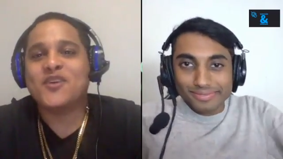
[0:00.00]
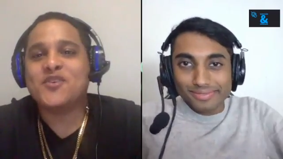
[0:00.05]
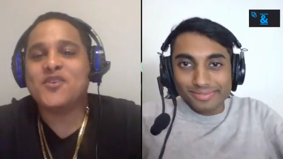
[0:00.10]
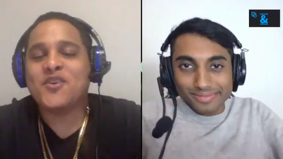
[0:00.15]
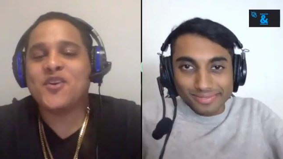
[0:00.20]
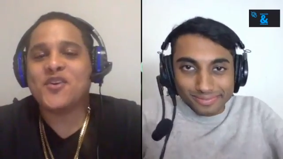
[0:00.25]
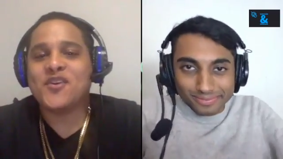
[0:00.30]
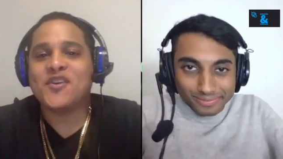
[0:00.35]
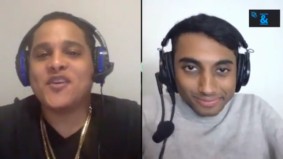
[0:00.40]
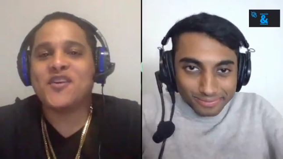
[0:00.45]

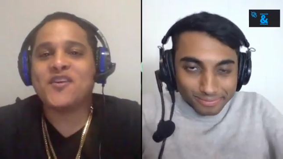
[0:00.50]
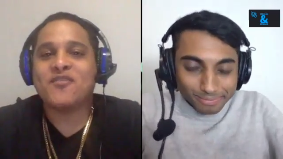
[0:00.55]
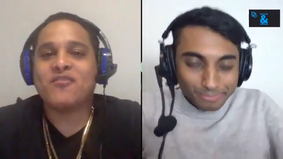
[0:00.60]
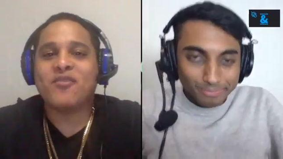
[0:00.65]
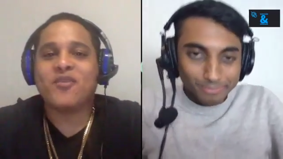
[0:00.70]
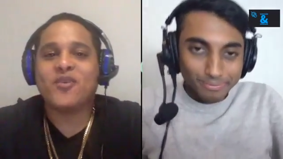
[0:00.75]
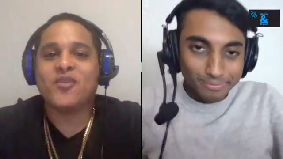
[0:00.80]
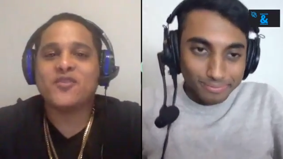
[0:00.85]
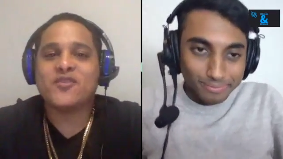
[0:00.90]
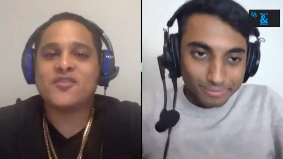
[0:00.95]
Speaker 1: Well, you heard it
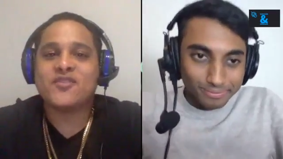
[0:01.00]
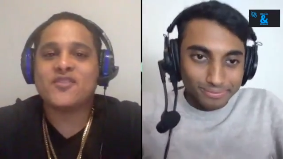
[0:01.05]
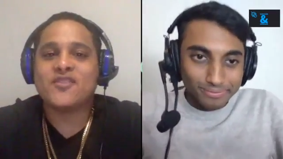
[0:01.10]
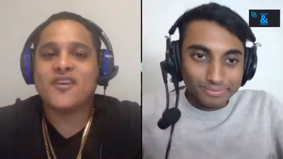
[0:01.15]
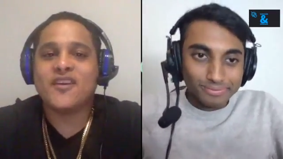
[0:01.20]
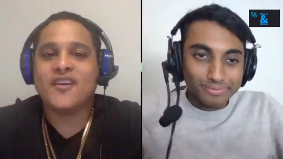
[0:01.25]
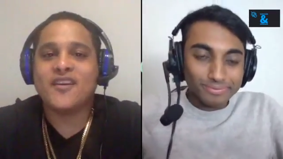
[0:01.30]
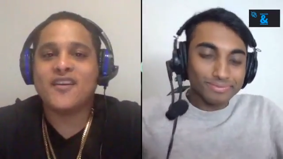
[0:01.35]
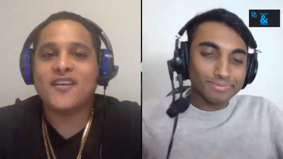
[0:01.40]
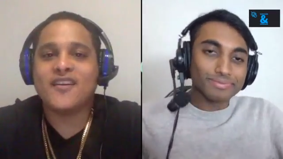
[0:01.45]
here,
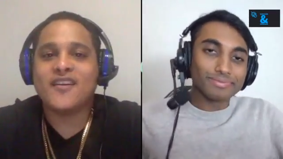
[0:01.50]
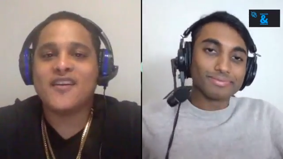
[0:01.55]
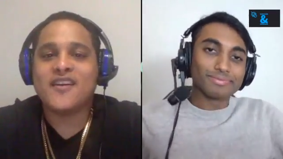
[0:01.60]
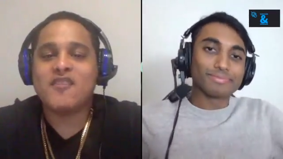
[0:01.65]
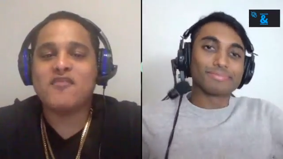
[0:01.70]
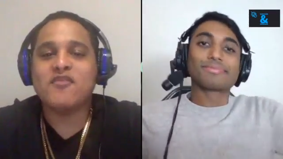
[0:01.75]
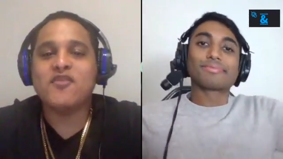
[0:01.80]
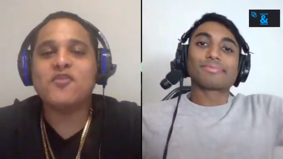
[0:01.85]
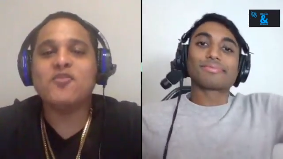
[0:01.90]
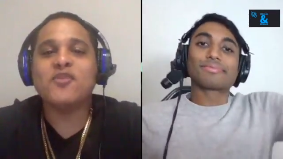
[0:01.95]
folks.
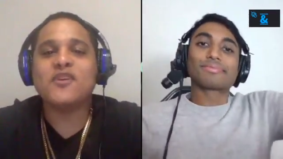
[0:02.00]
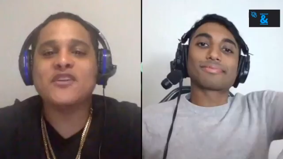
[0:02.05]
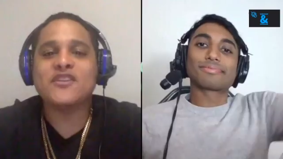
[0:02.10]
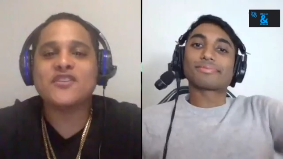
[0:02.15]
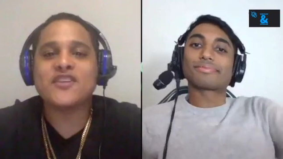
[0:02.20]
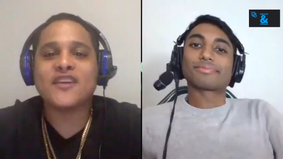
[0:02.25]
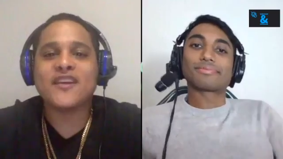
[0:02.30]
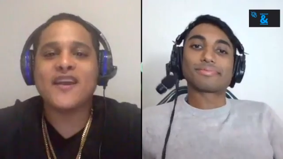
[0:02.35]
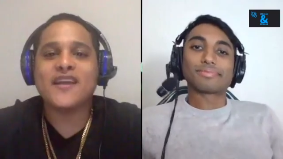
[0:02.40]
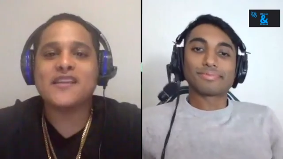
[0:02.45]
If you
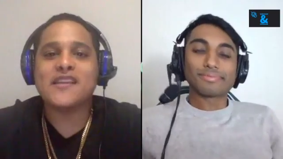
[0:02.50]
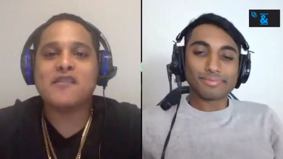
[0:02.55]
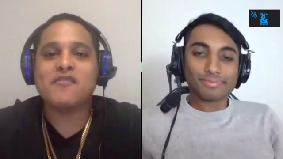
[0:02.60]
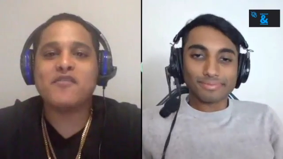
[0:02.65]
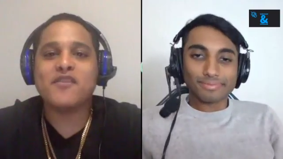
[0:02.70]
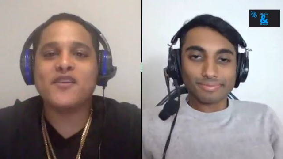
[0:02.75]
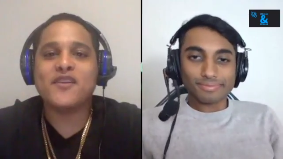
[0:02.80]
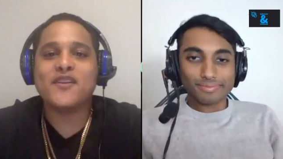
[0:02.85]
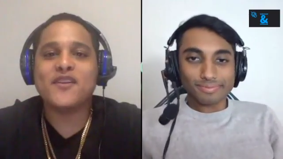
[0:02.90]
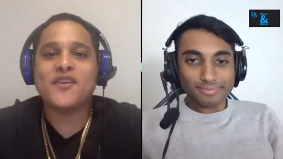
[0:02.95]
want to check out
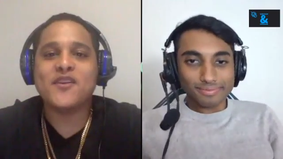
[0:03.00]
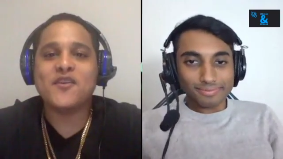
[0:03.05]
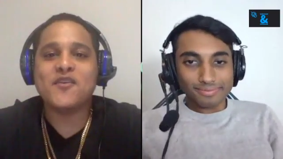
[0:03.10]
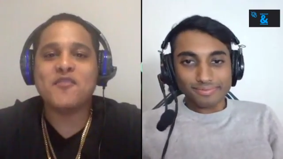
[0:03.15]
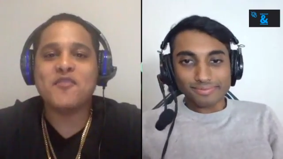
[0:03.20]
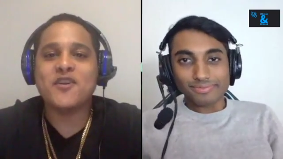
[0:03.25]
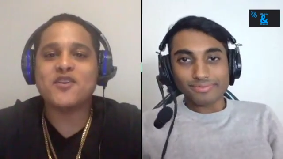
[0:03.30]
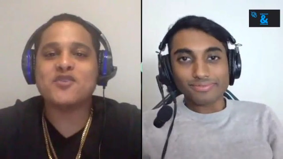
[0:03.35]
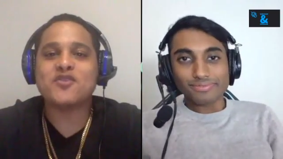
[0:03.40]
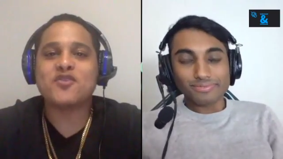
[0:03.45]
that
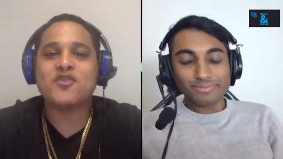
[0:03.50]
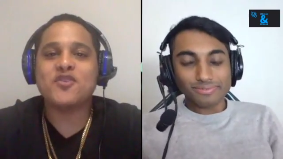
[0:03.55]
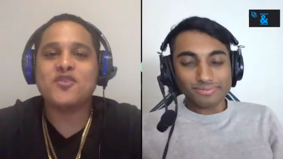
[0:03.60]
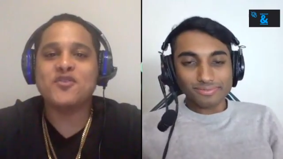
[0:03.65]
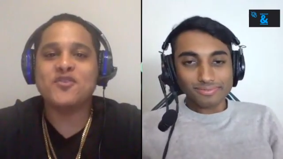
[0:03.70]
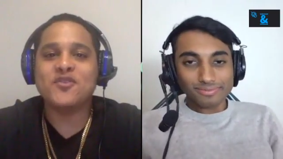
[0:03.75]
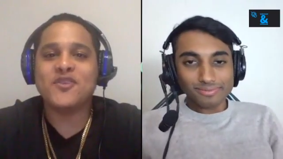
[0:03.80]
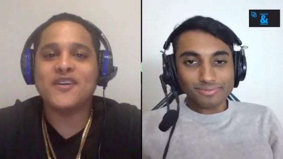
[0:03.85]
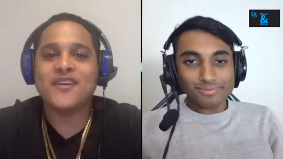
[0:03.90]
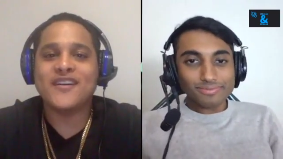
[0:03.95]
video, make
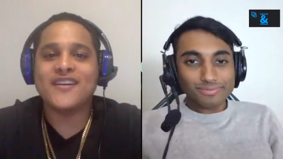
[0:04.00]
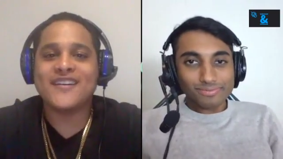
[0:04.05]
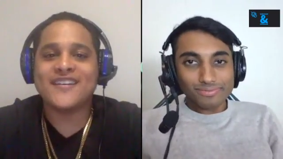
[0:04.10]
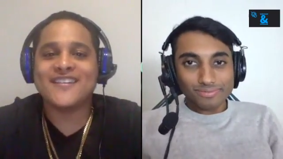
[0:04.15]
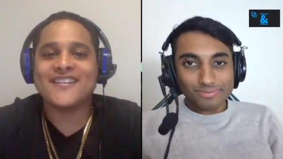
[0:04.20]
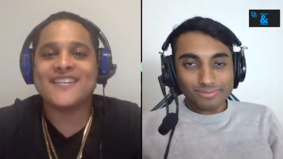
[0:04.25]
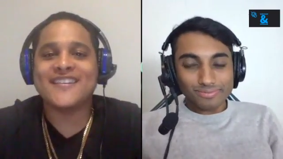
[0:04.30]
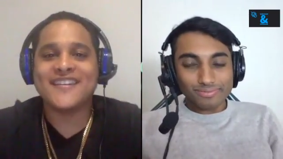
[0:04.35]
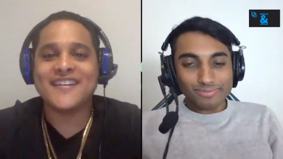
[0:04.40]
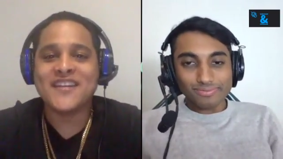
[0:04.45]
sure you
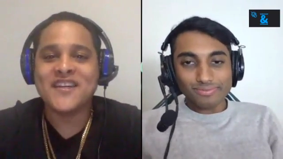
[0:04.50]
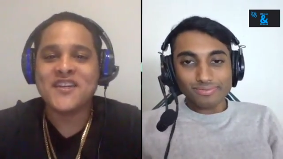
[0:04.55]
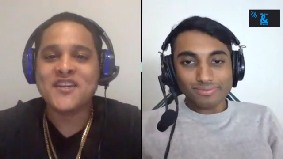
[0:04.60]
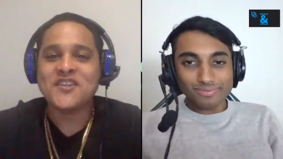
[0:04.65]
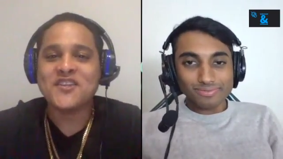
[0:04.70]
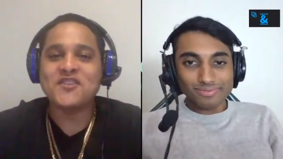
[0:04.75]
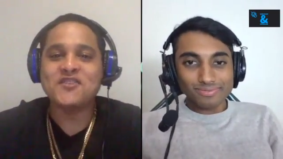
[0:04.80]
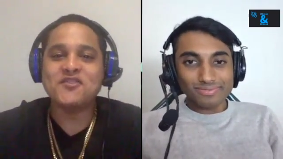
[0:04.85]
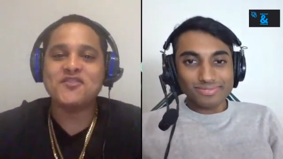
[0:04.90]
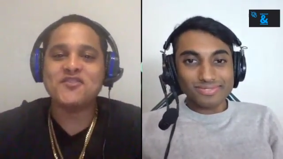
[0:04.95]

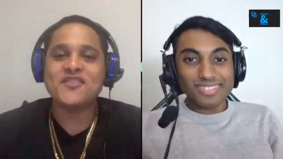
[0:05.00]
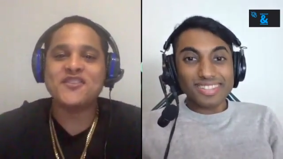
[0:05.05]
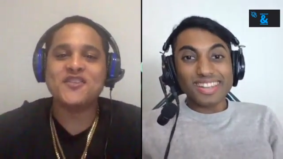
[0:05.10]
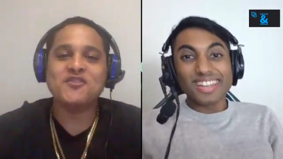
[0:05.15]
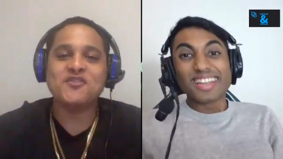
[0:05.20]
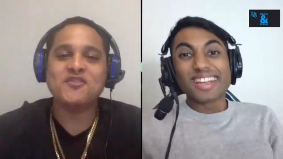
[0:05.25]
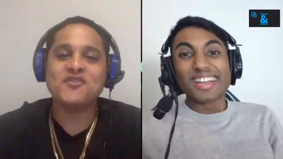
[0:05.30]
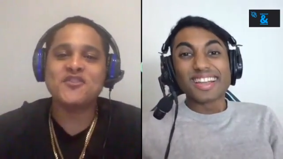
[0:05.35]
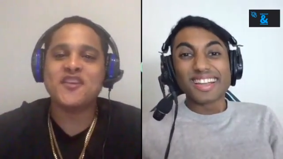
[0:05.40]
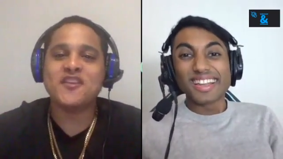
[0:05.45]

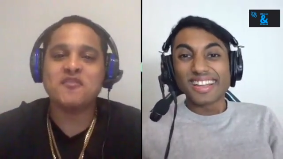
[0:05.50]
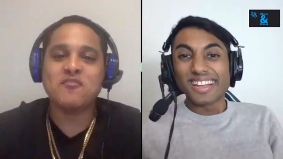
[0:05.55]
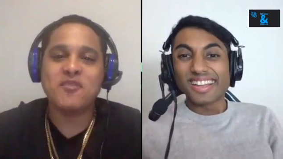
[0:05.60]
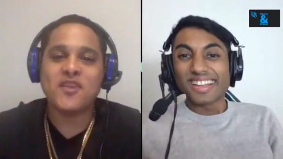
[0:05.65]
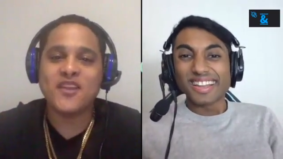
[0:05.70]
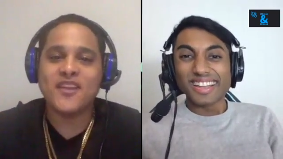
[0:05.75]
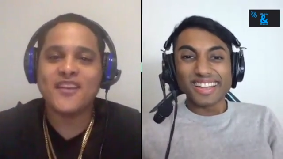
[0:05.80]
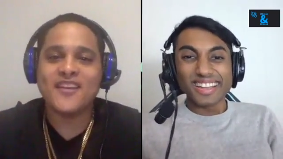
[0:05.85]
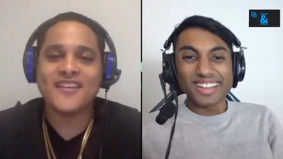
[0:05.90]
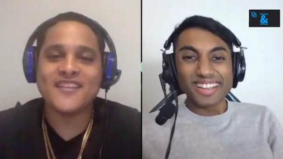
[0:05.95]

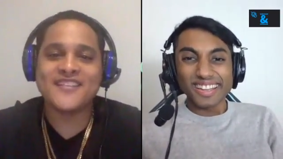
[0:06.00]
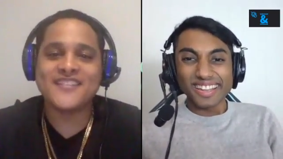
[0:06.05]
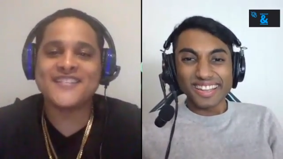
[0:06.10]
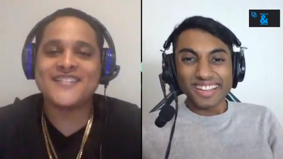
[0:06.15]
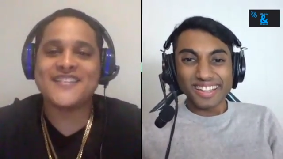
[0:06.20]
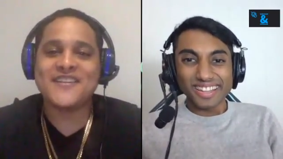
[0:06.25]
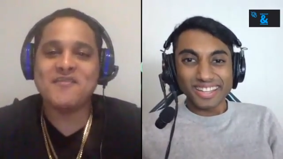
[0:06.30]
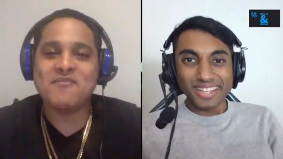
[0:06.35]
send me a